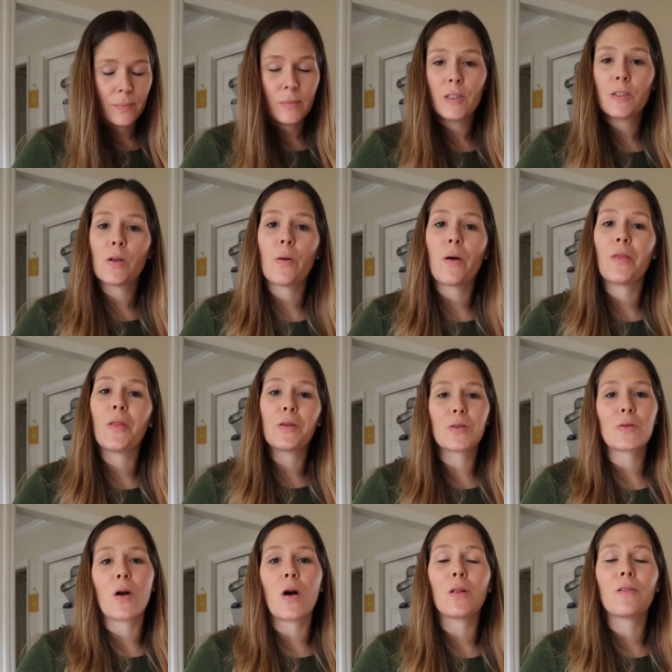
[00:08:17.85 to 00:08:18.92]
So those
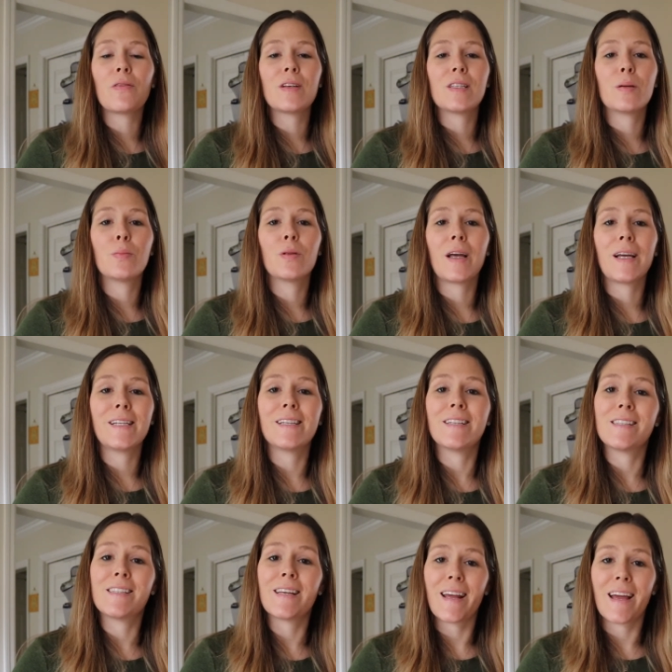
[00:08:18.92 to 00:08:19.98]
are all of the simple
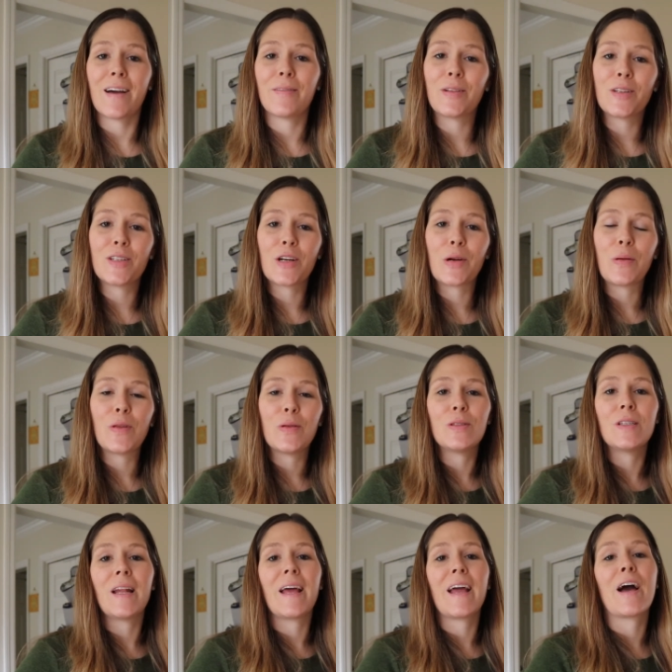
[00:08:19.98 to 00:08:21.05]
ideas that I have to share with you
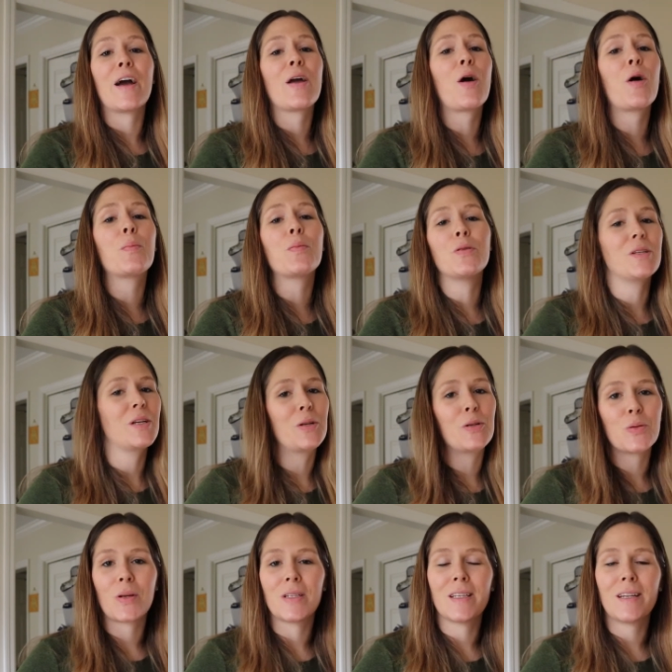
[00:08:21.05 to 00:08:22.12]
today. I hope you did
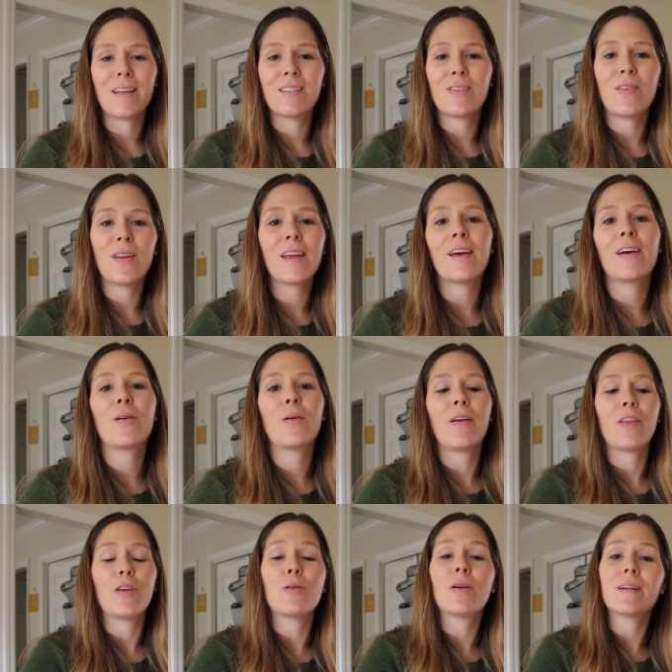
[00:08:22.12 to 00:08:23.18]
enjoy today's video
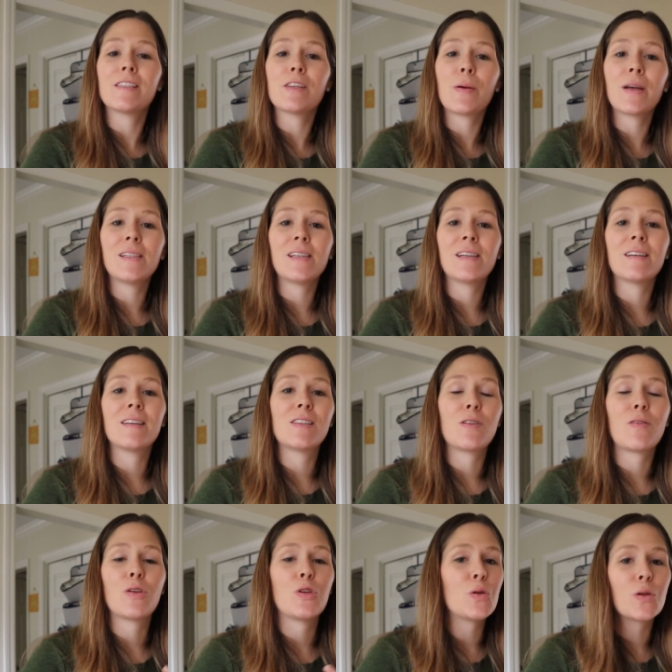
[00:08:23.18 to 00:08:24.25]
and that you got some ideas
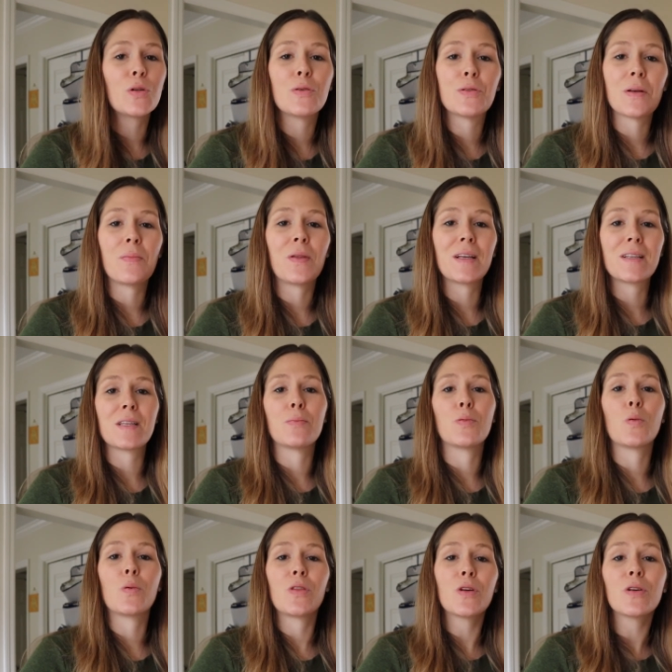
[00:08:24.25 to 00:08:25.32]
so that you can do something
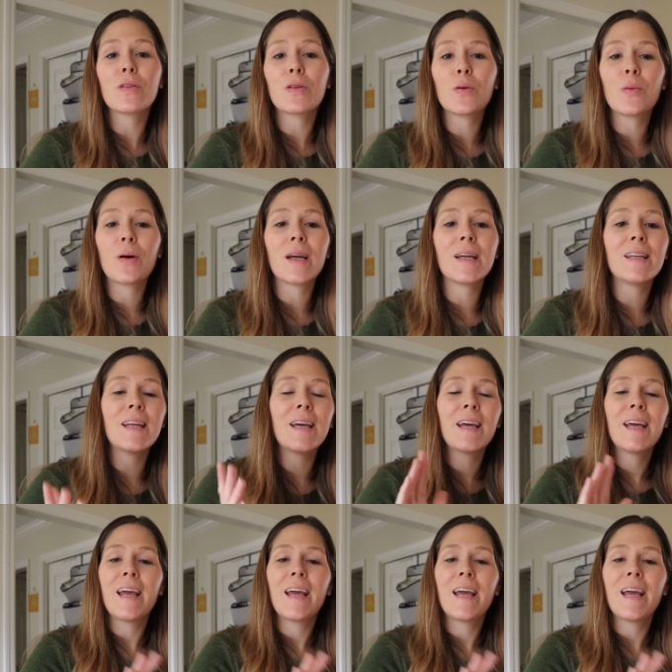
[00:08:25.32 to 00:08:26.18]
simple with your little one.